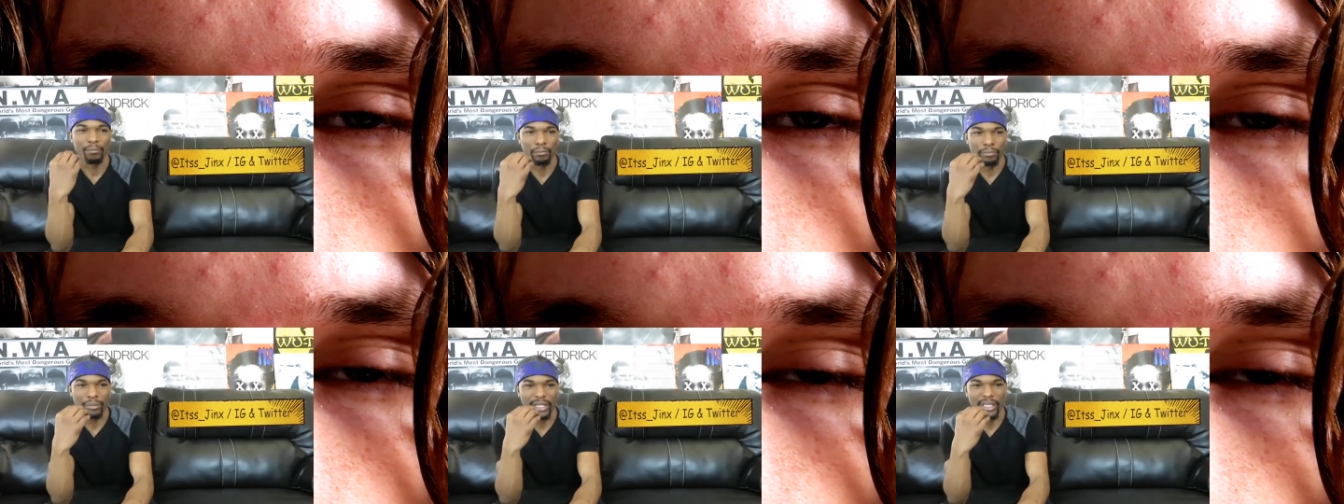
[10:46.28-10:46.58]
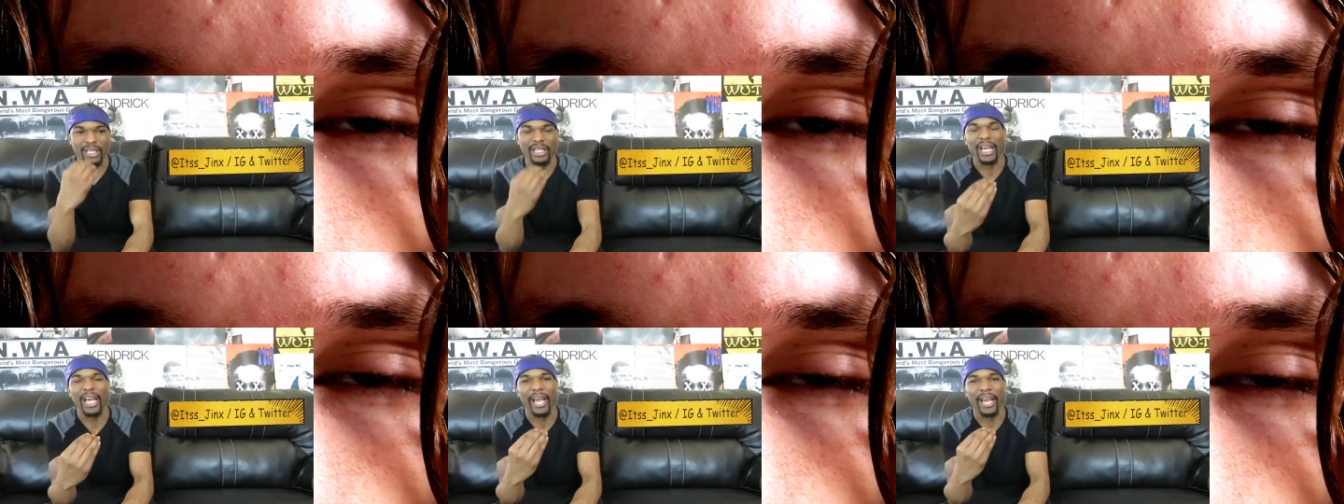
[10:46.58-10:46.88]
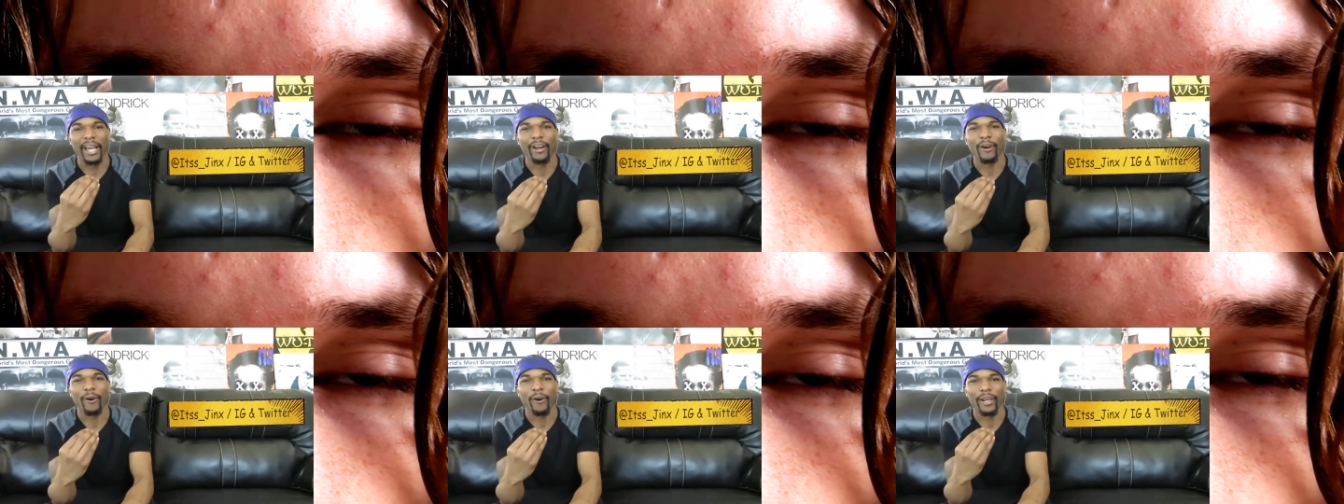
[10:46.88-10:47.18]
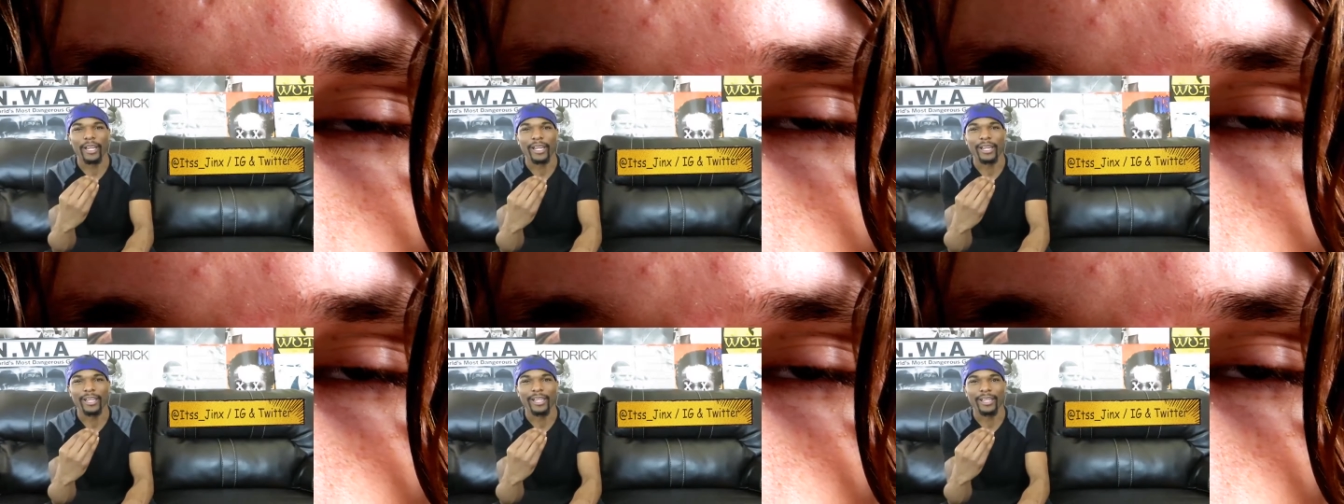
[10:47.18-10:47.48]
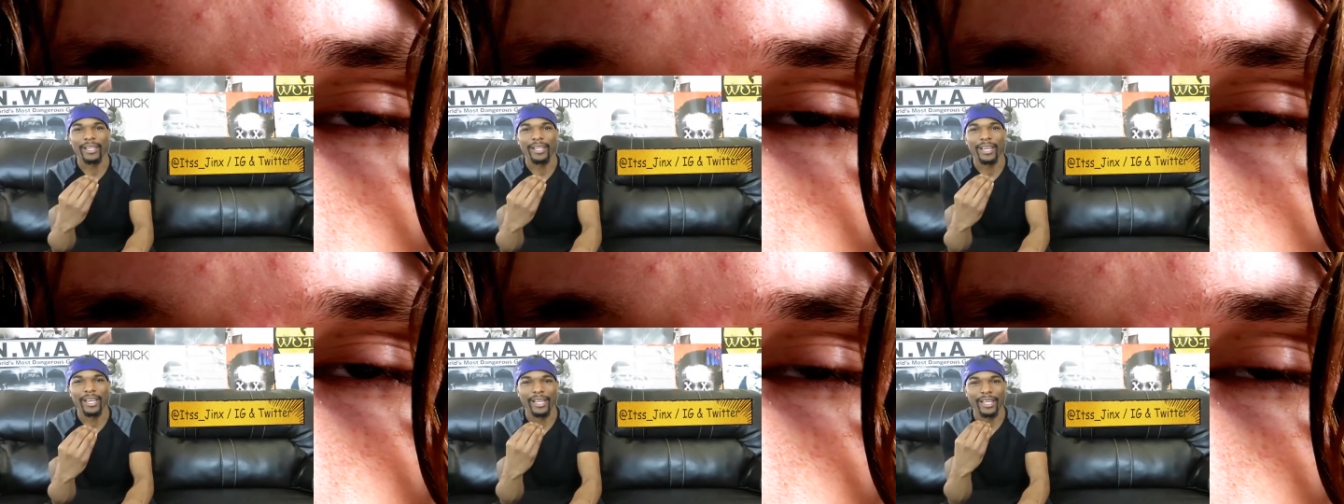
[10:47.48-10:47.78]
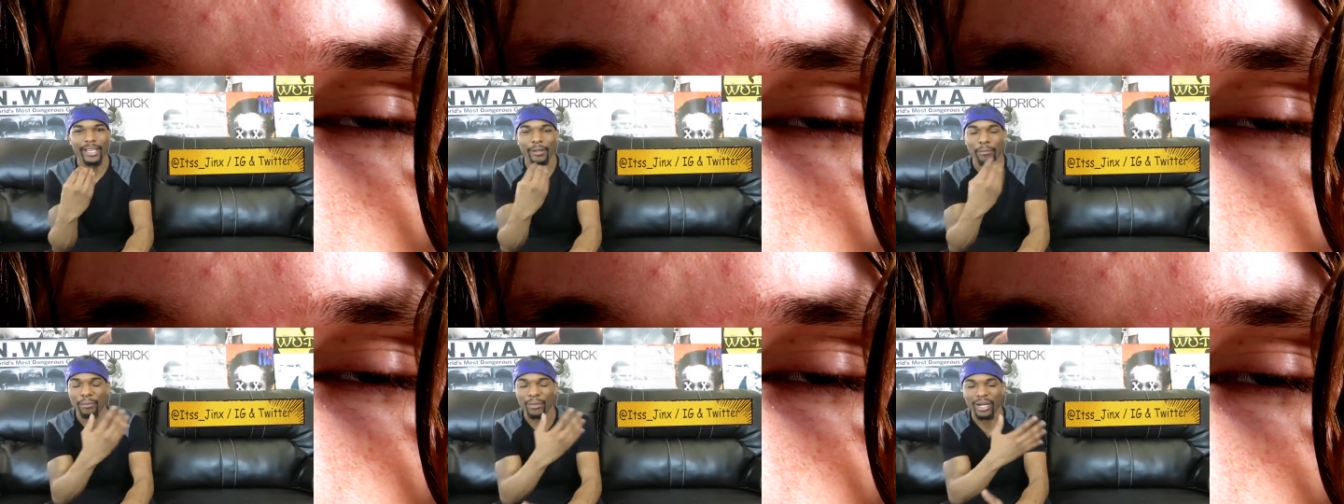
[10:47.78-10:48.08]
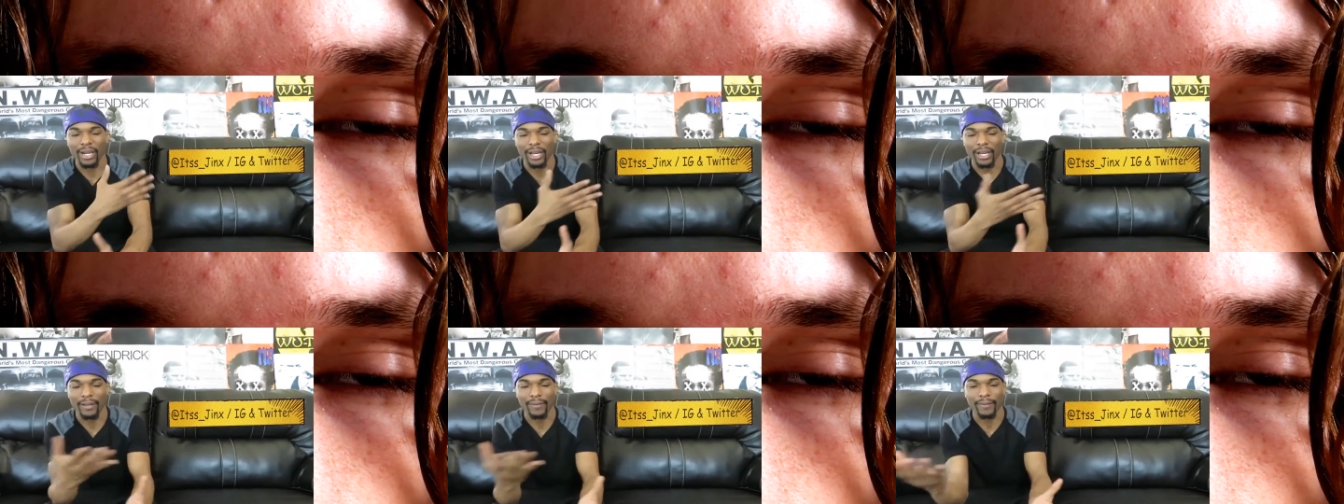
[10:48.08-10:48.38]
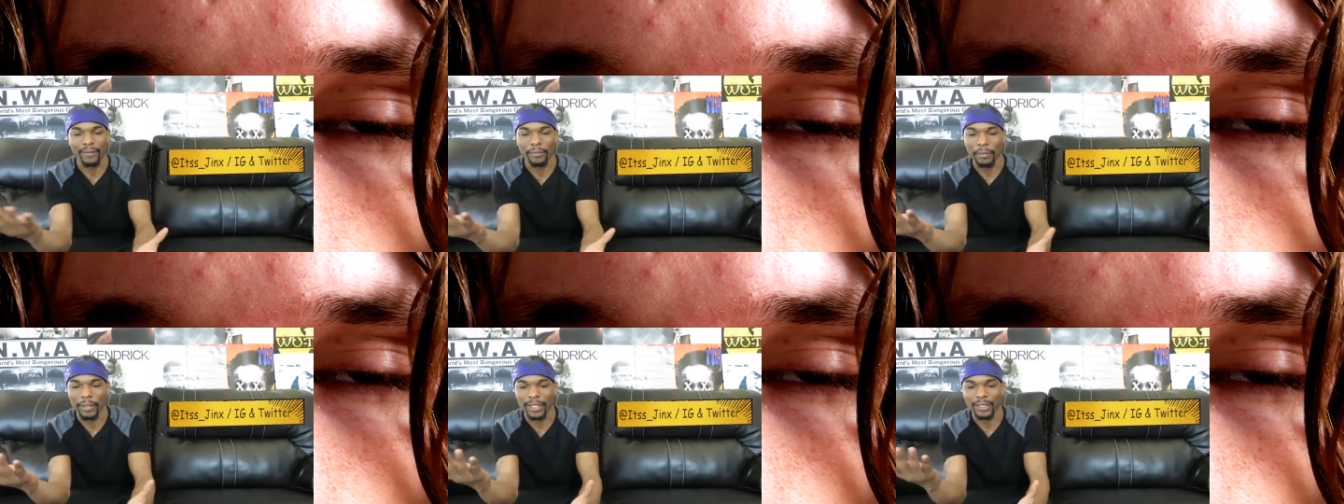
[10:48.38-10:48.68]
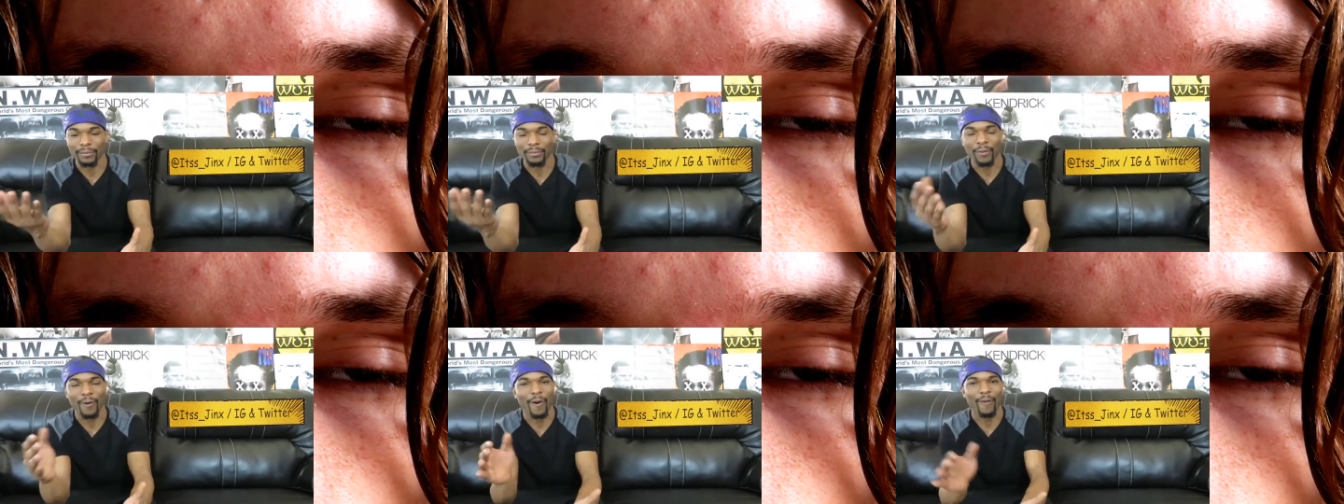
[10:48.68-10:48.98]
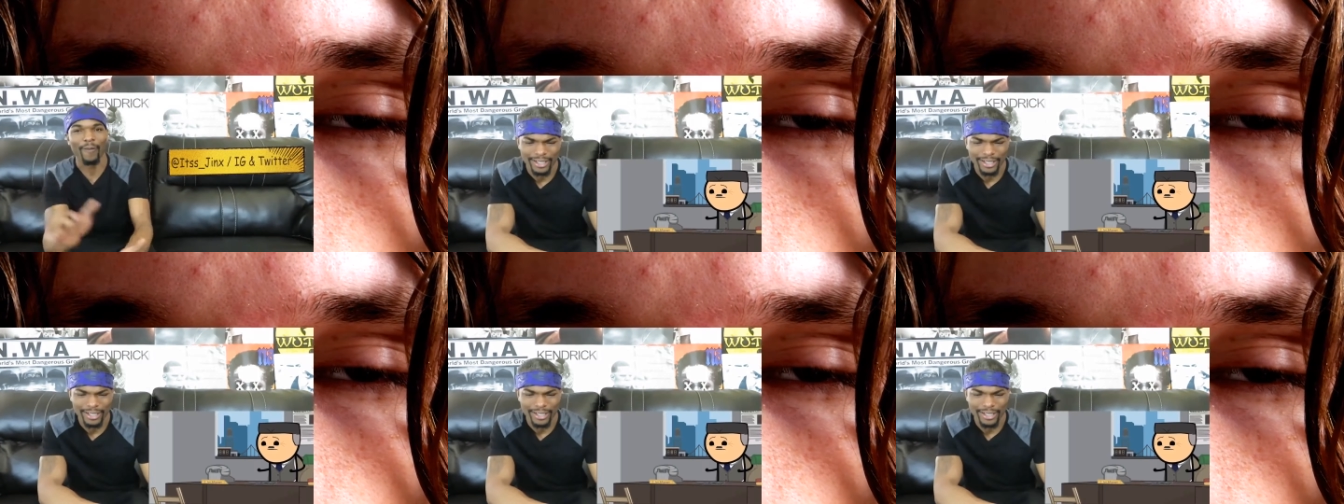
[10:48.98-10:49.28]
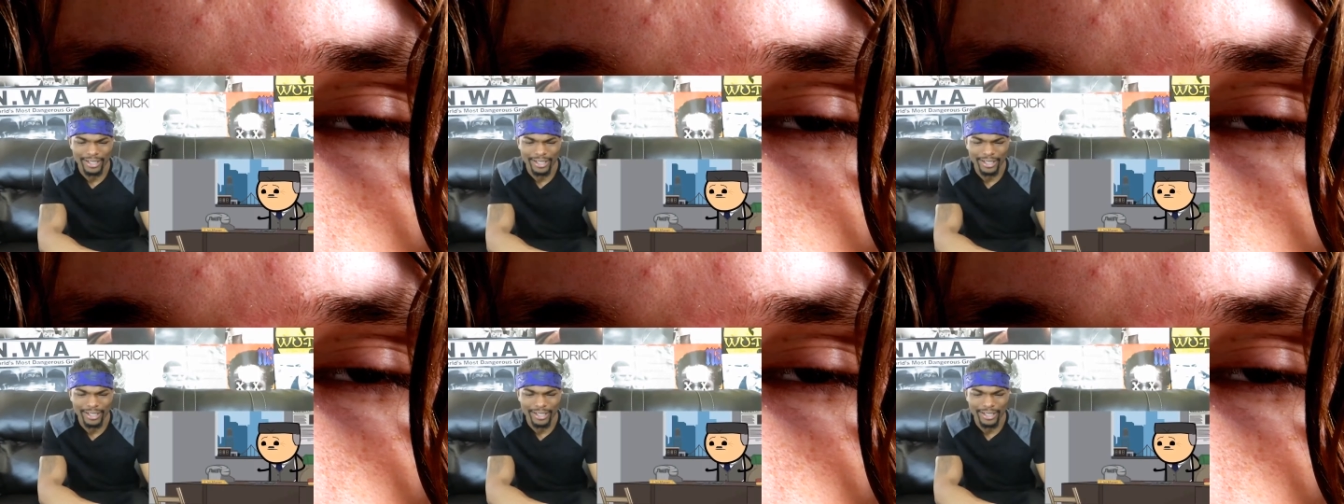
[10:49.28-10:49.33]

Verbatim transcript: Be dead on it in the middle of the baseball.